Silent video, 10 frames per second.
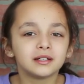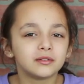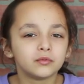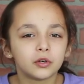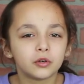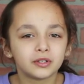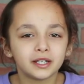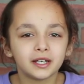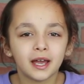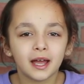
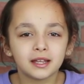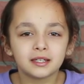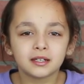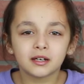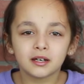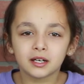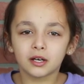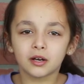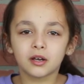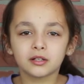Rolly had
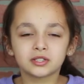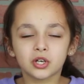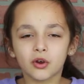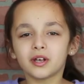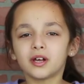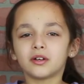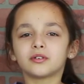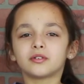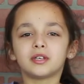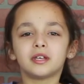to scurry
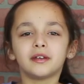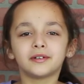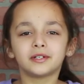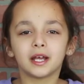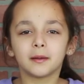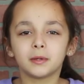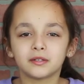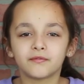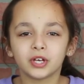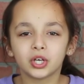under the dinner table
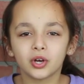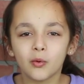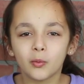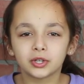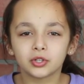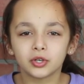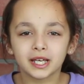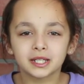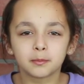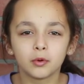to figure out what their
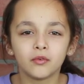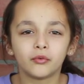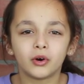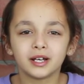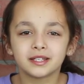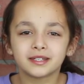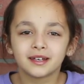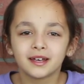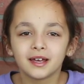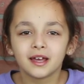next move was.
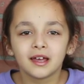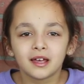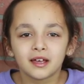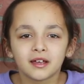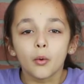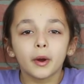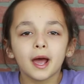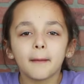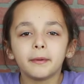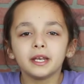What
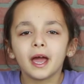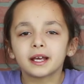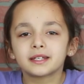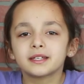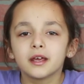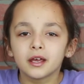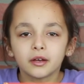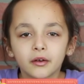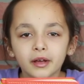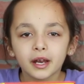happened next?
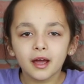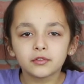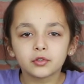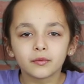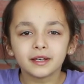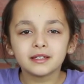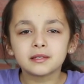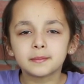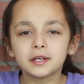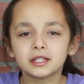You're gonna have to read
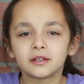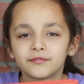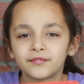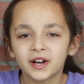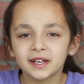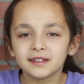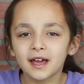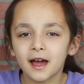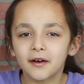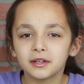this book to find
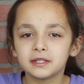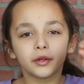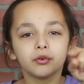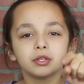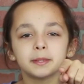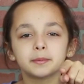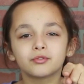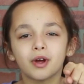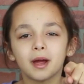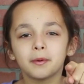out. Are you a
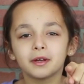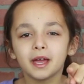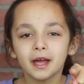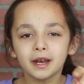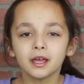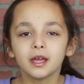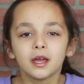subscriber yet?